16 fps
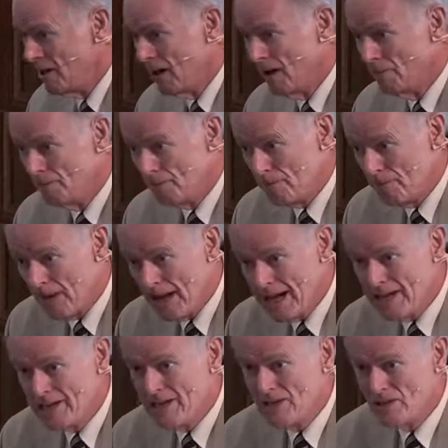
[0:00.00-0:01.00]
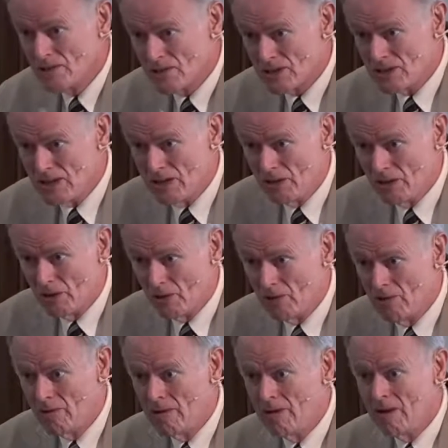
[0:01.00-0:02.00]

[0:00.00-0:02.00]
of fading zeal